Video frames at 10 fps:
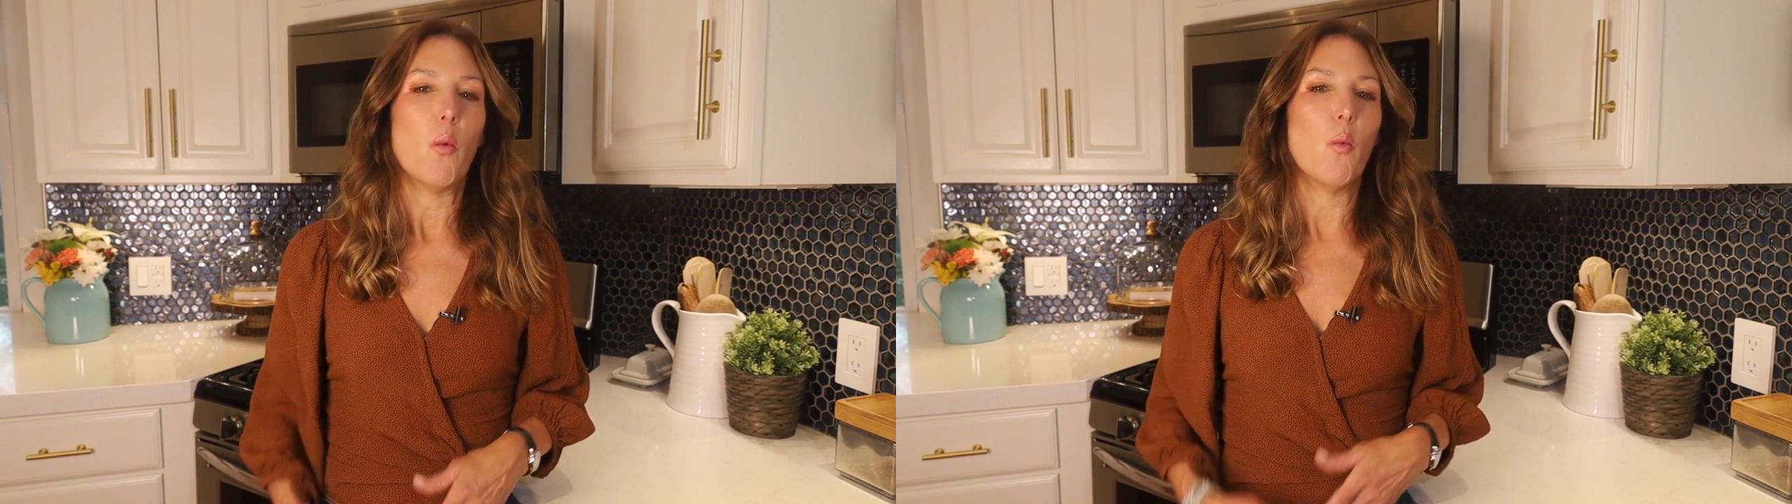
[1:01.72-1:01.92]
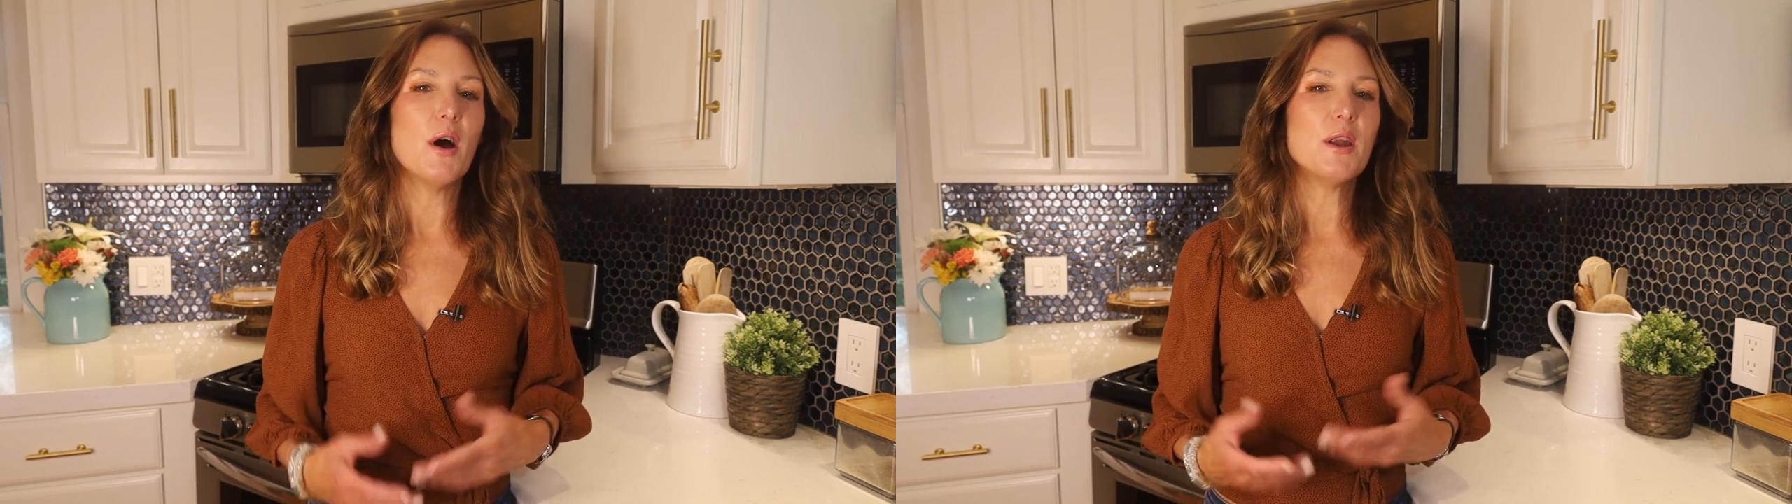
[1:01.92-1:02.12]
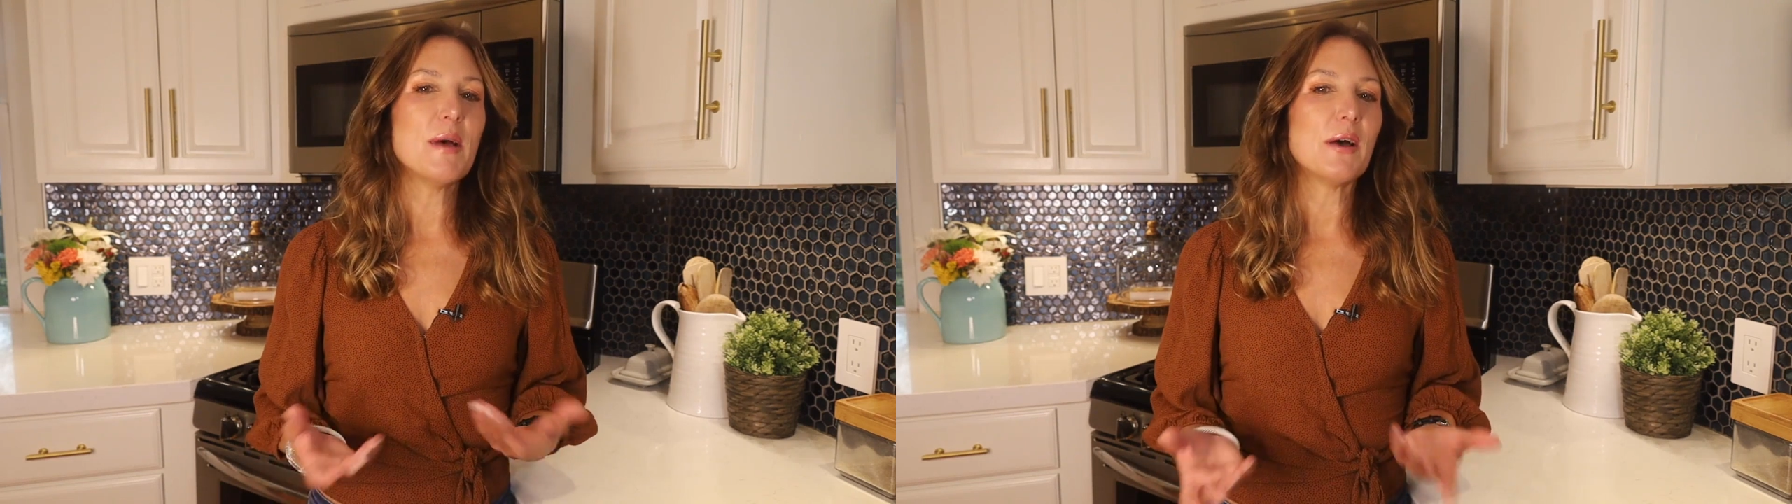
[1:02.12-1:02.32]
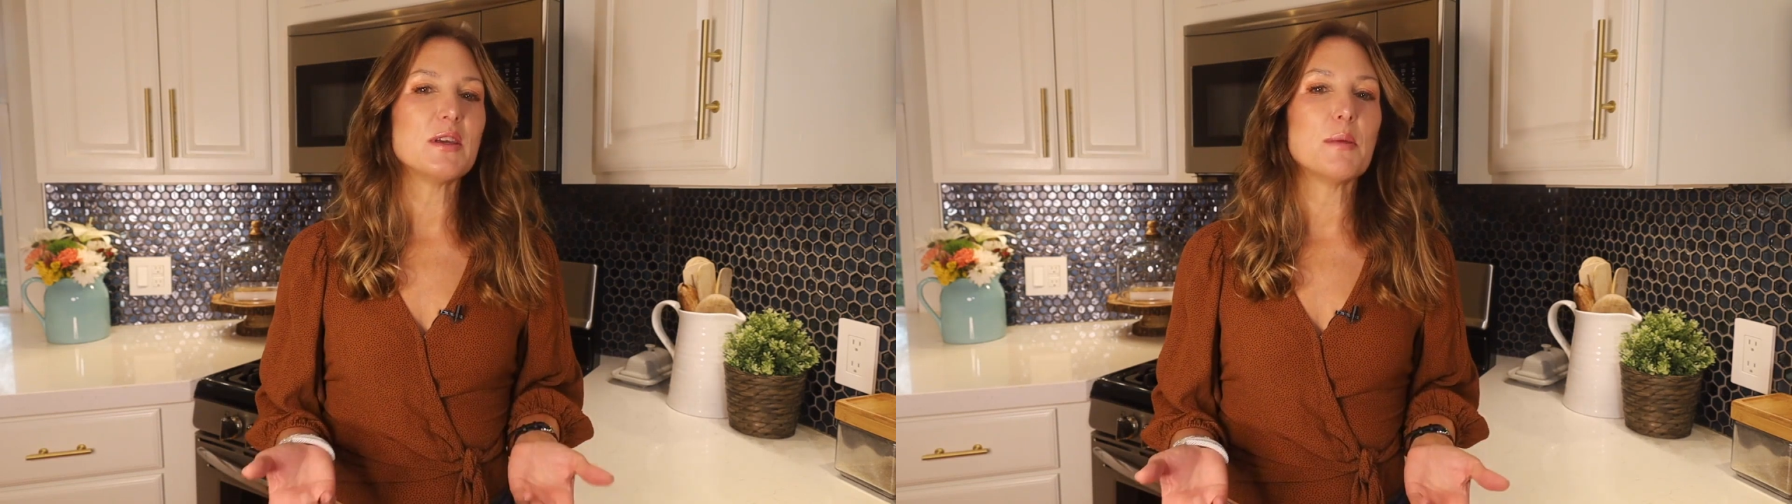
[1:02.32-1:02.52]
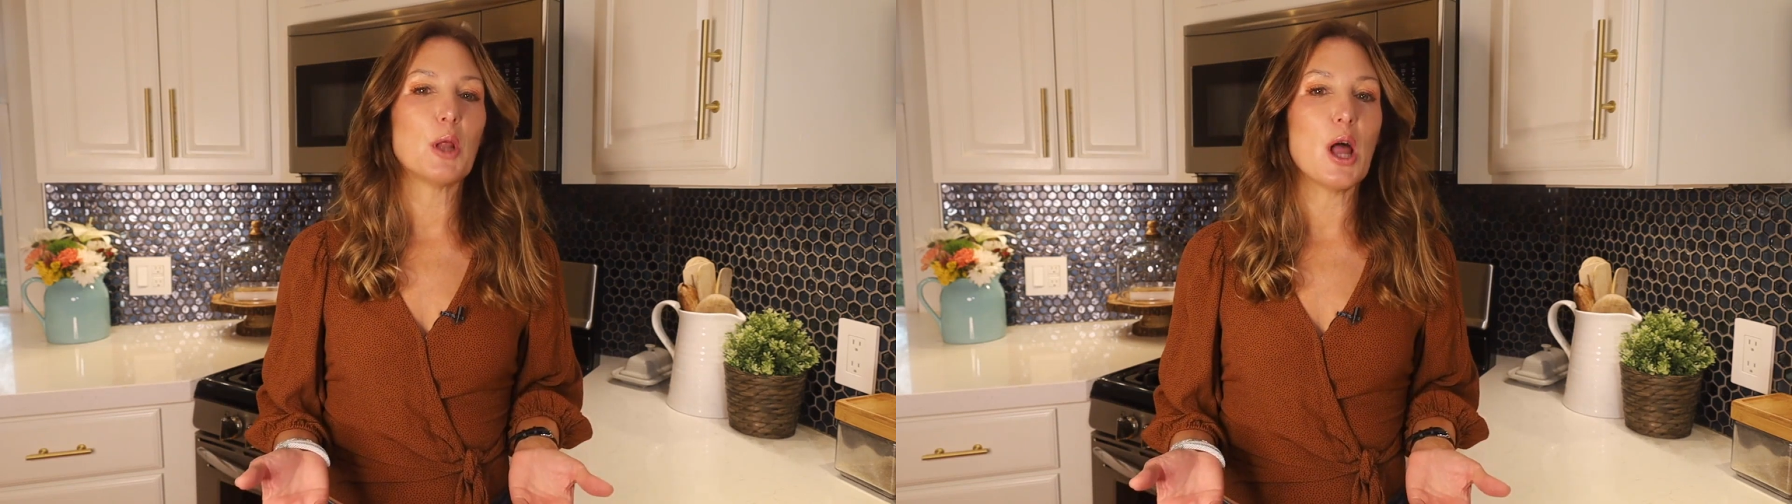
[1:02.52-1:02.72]
What about
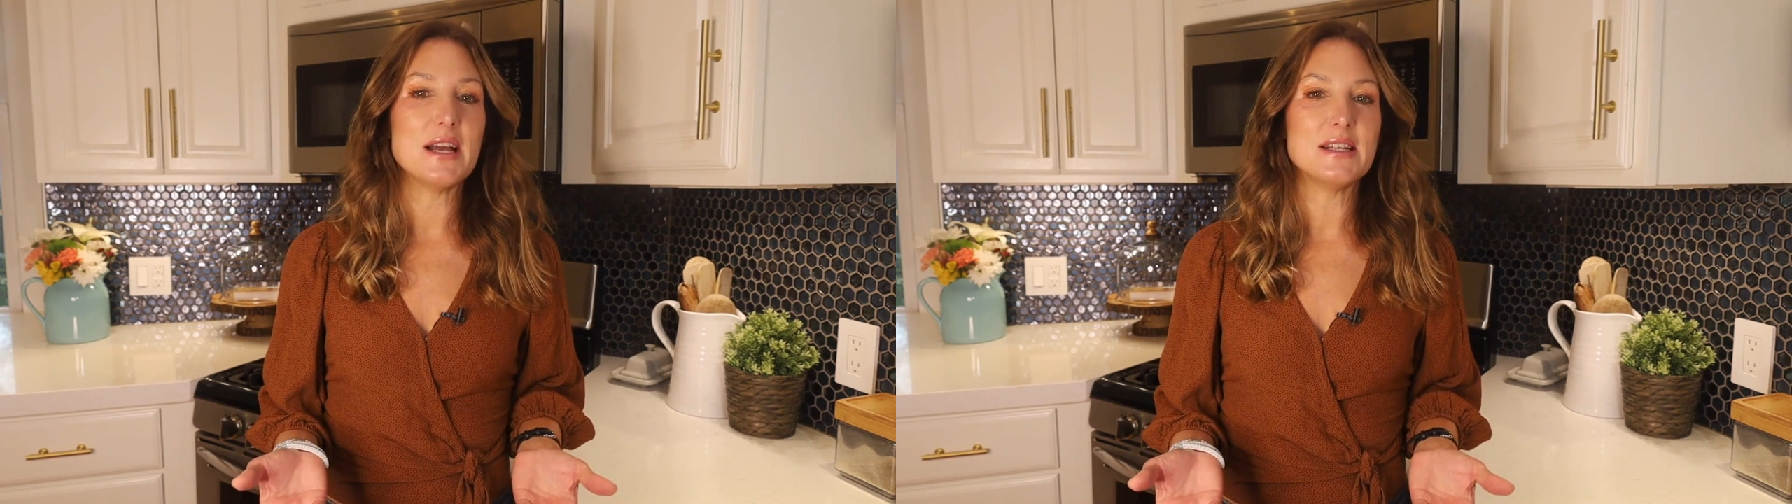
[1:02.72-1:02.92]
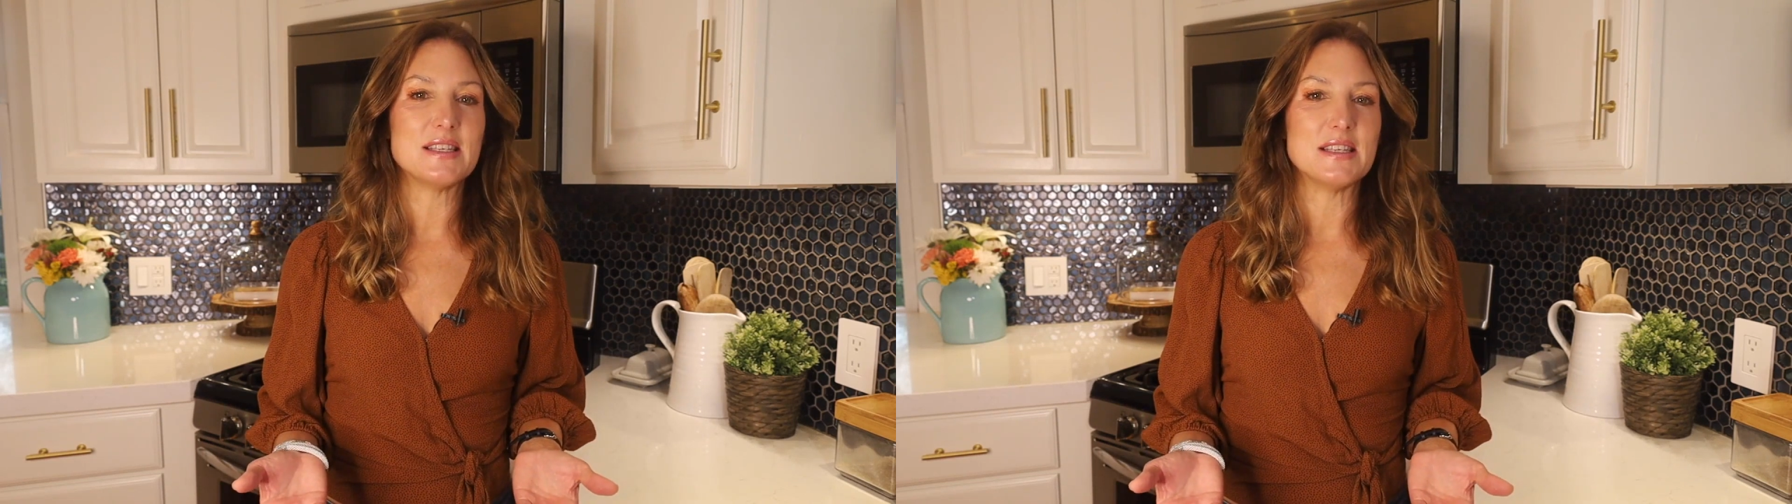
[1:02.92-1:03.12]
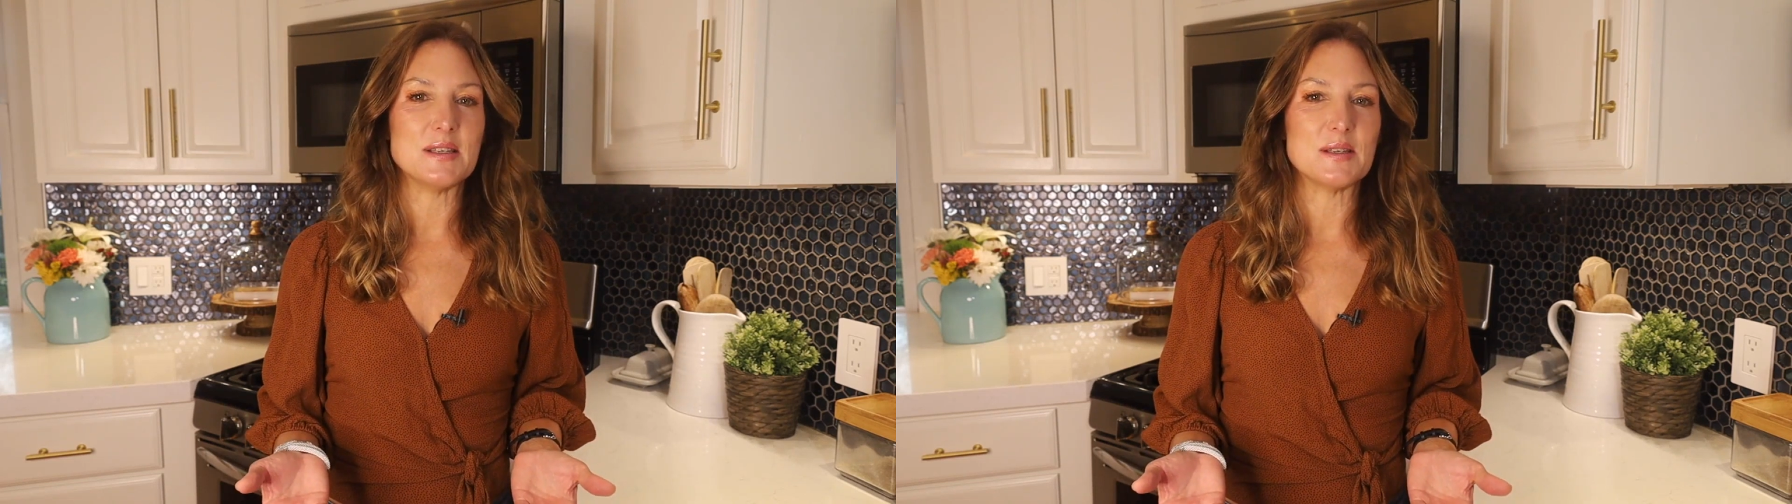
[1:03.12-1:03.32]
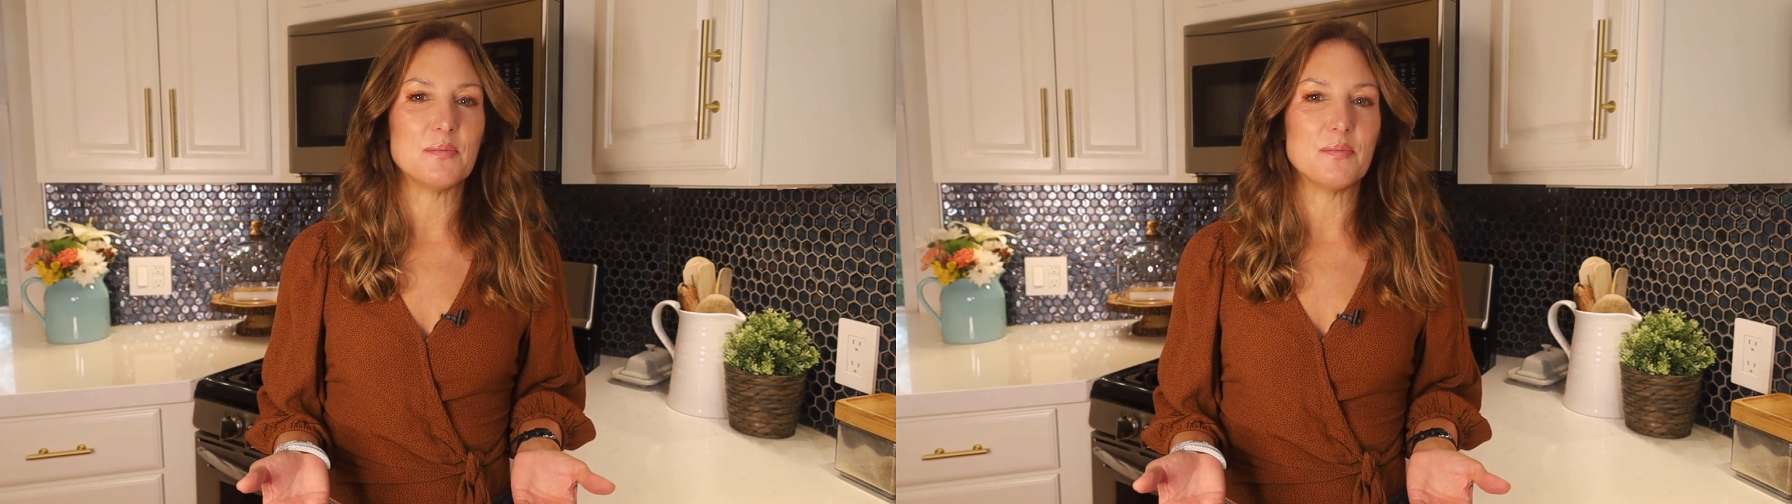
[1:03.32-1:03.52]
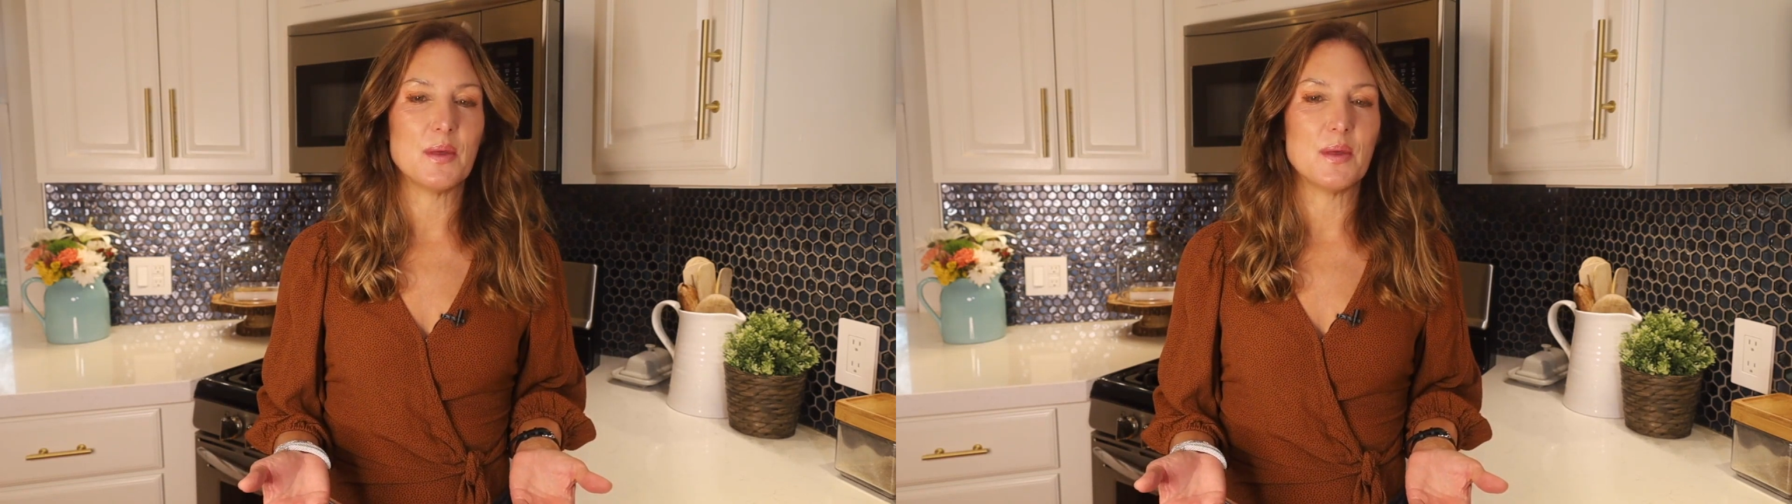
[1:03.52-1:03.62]
the appliances?